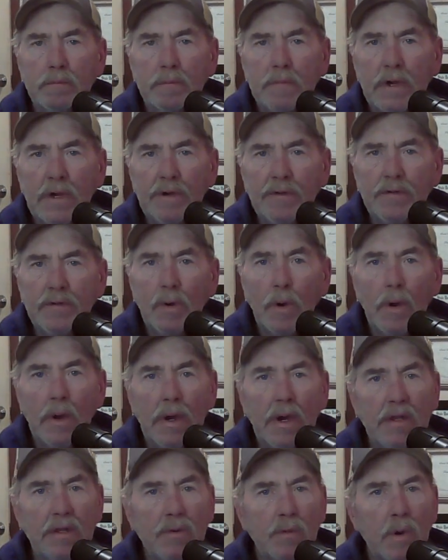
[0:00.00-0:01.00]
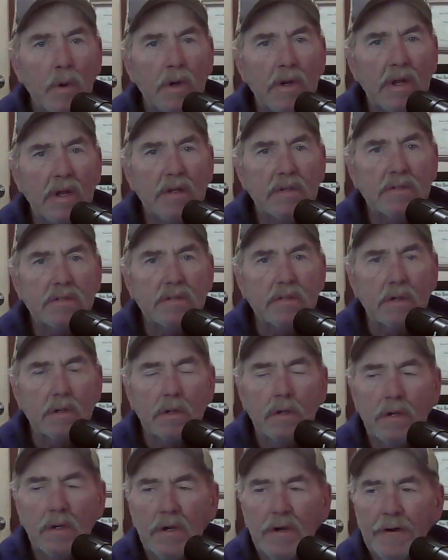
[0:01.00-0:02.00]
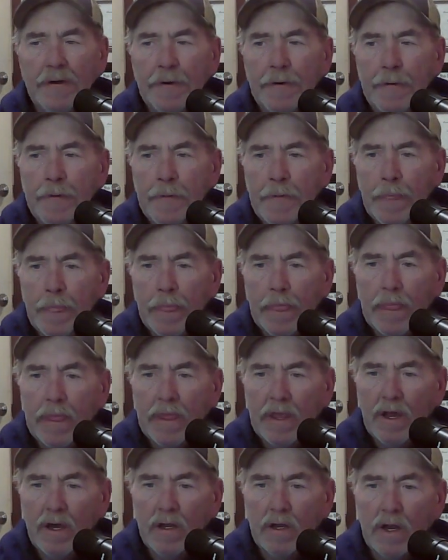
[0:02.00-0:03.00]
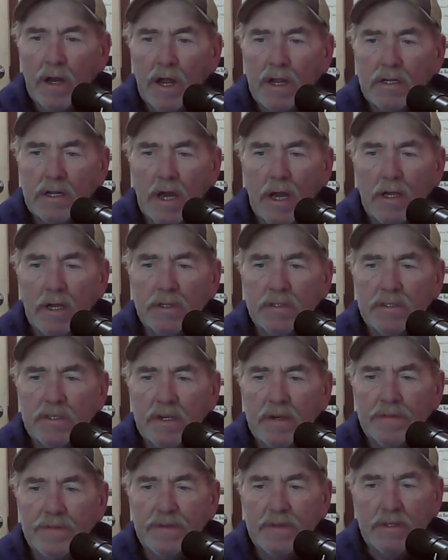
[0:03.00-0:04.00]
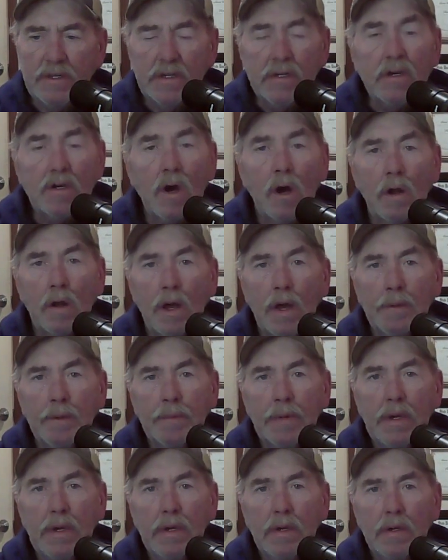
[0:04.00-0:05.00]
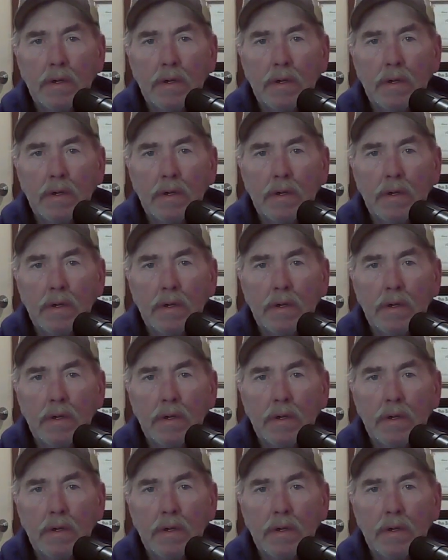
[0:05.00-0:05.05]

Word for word: even though I had the right answer. A lot of times, if they did call on me,